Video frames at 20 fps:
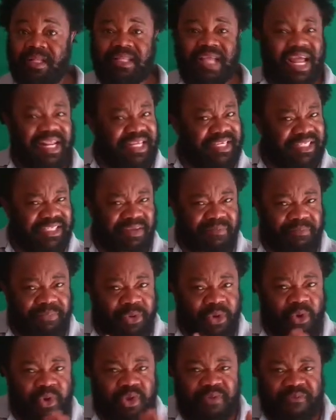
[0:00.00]
That is the
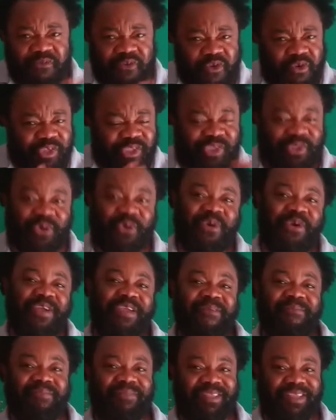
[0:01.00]
beautiful
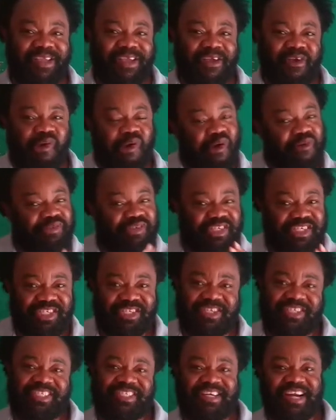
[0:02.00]
story of
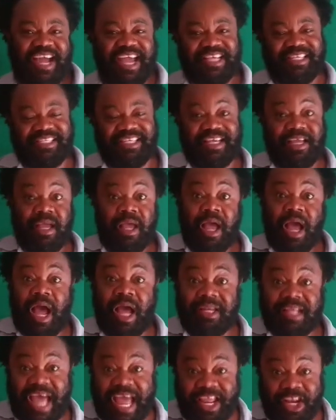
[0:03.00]
Jesus Christ.
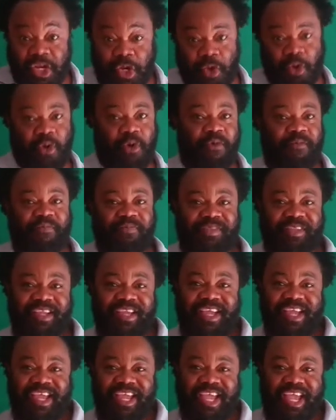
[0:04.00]
And I know,
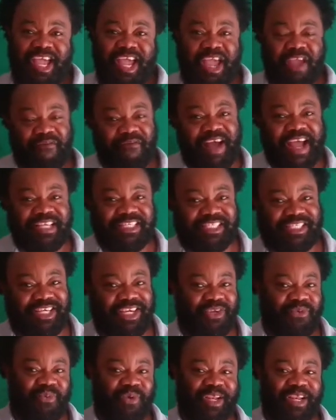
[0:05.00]
if I
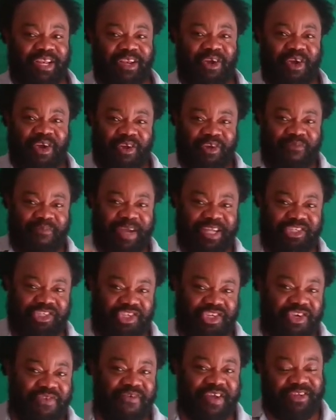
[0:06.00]
sit with a lot of my
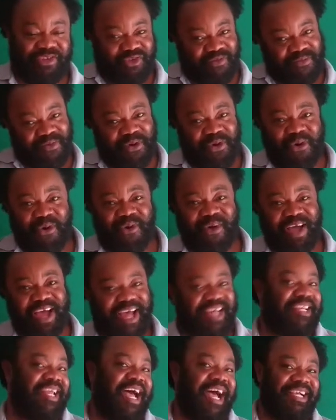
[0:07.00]
children tomorrow
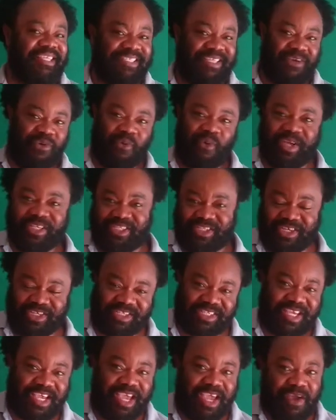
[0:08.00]
and ask them
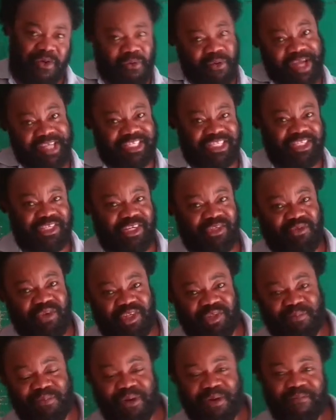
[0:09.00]
questions where Jesus
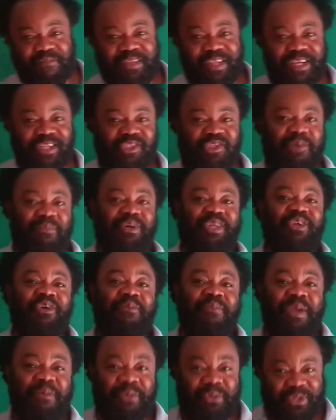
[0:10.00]
was born, somebody
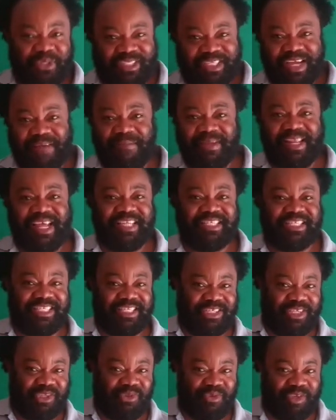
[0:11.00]
will be able to tell me that
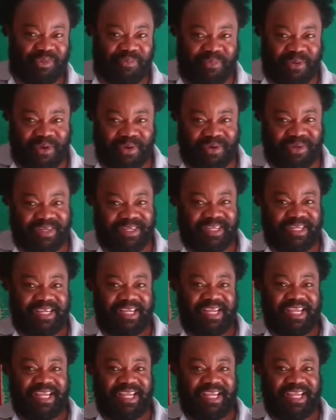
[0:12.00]
Jesus was born